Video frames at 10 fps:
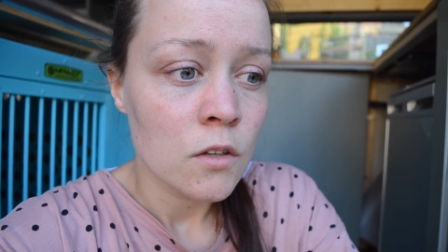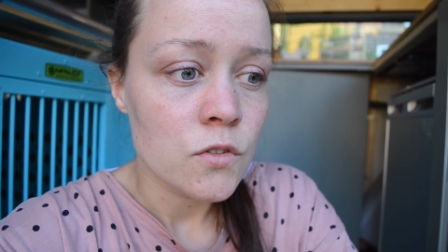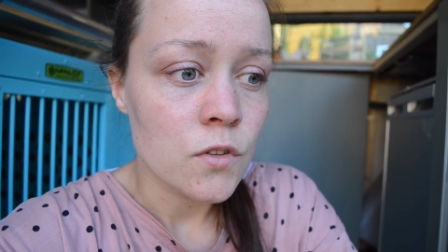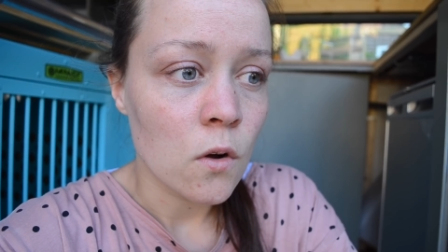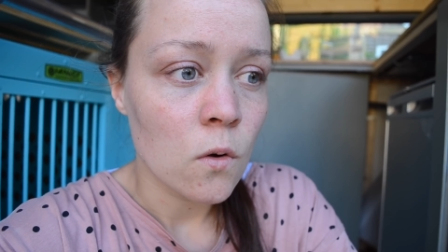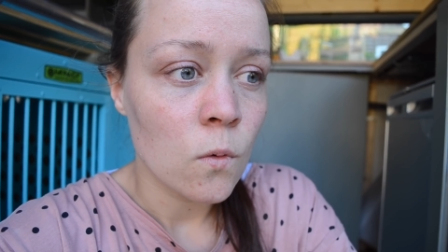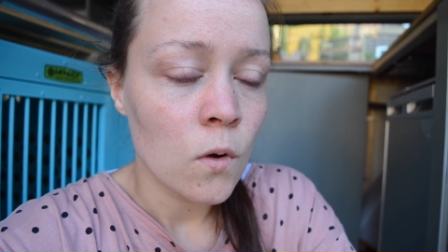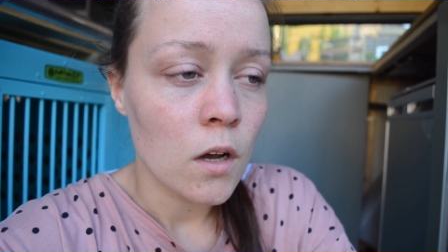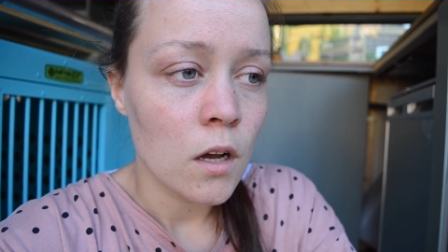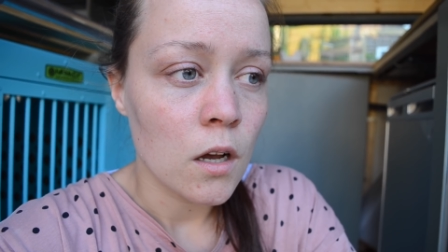
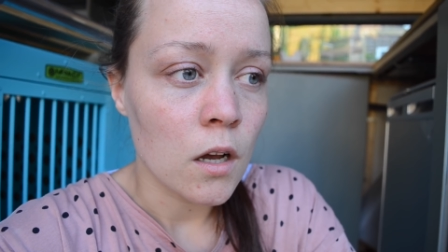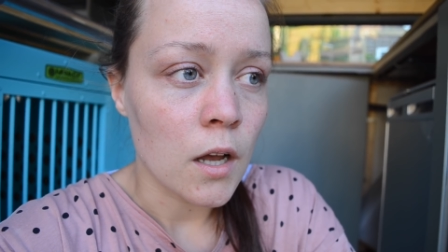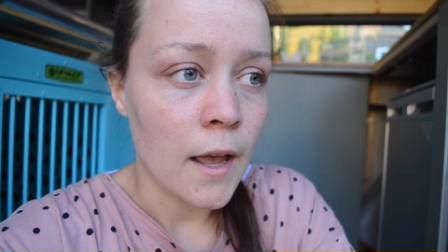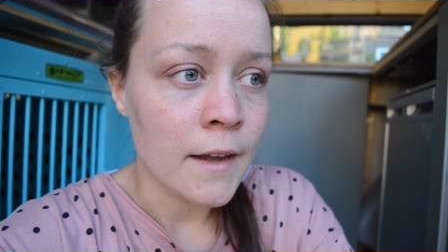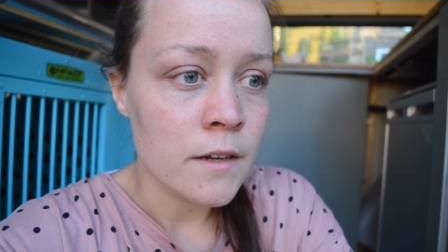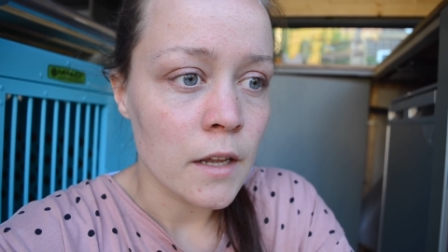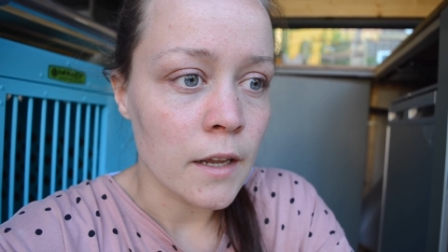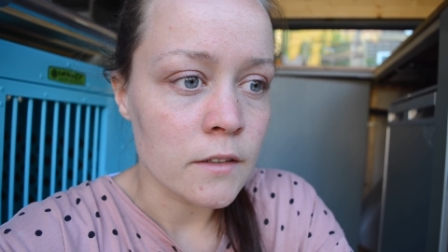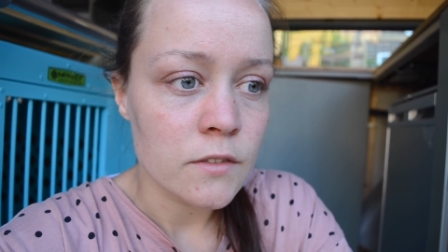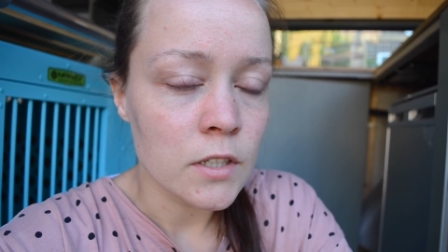So
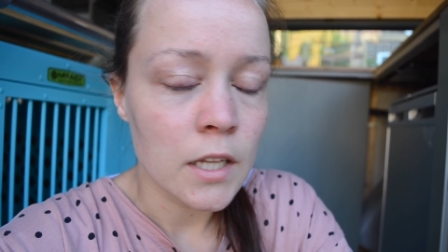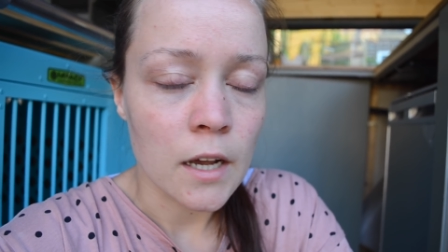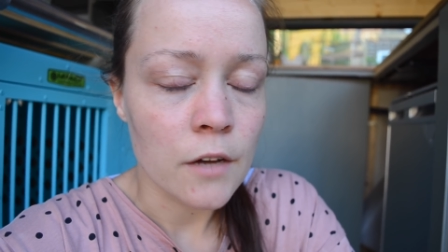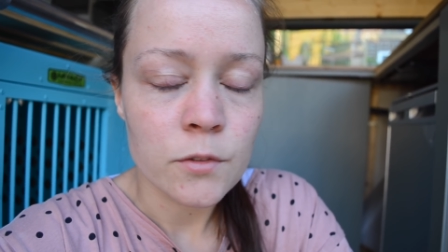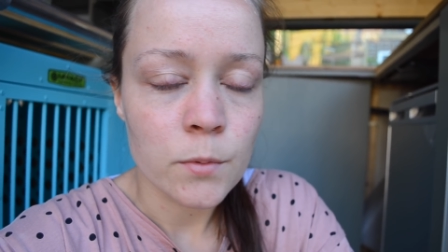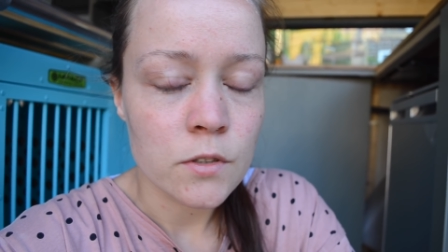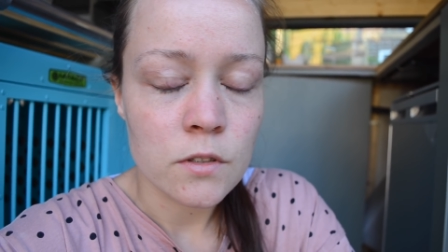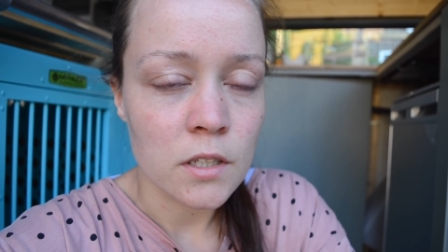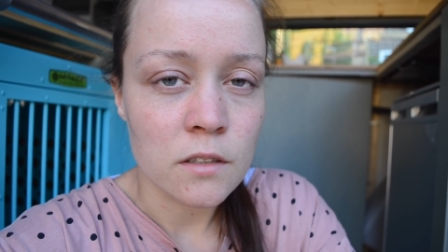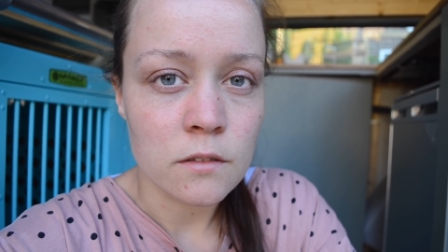and sealing afterwards,
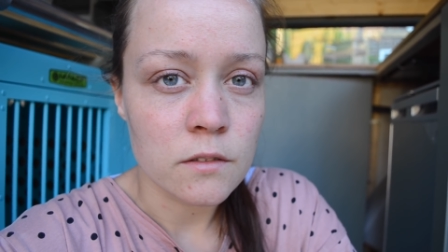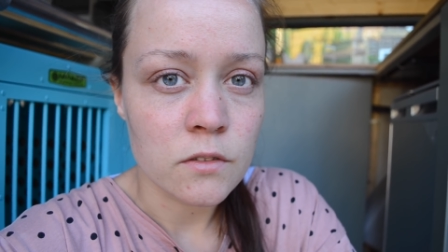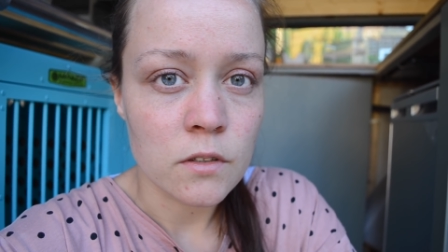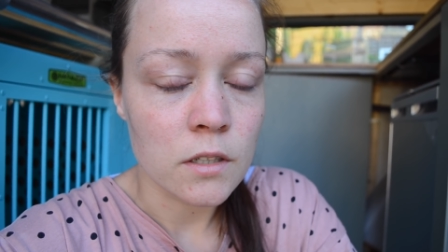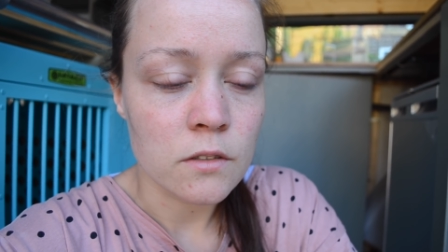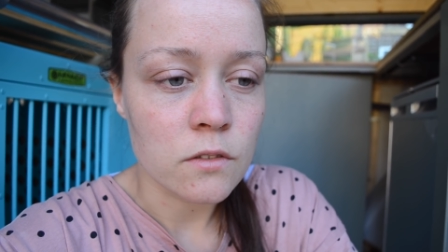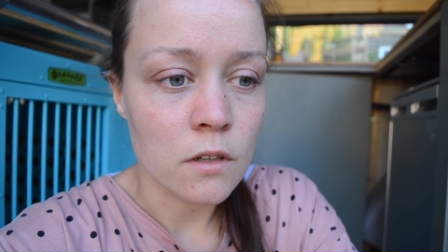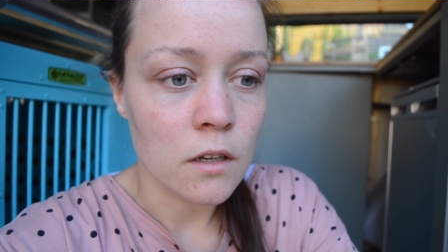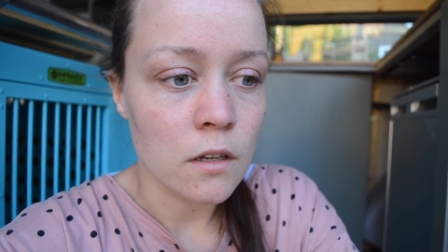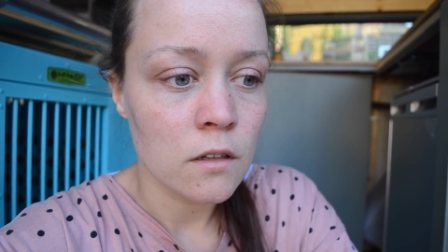it's
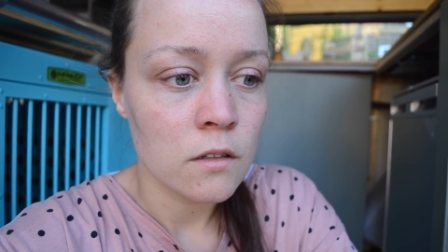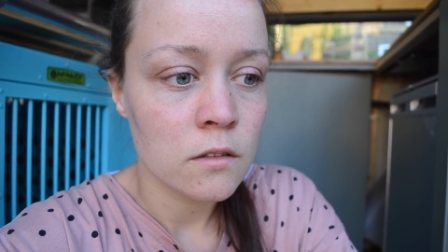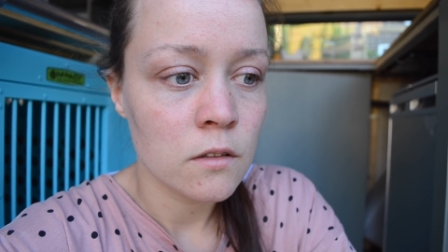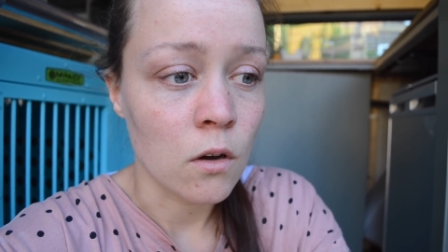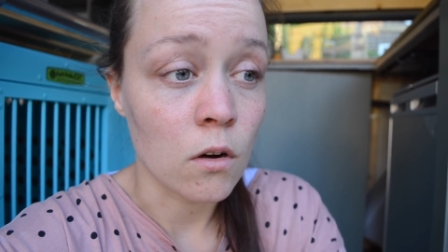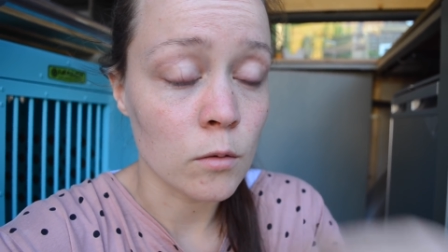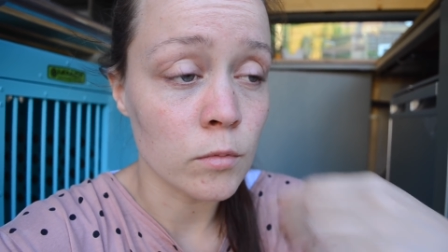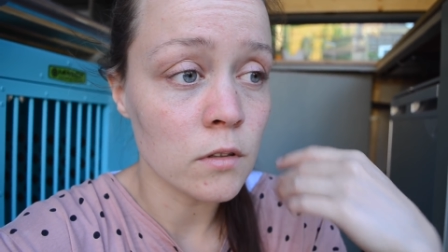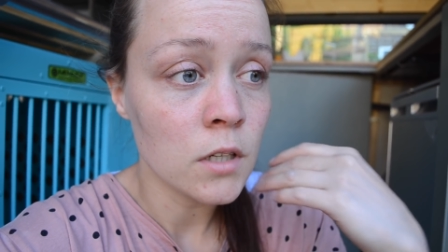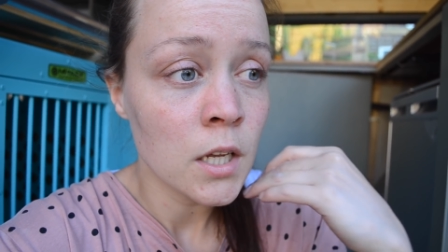
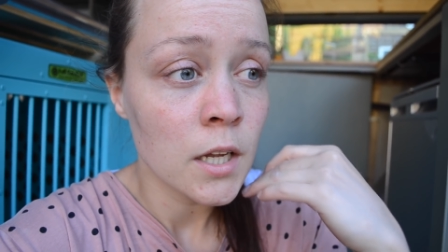horrible.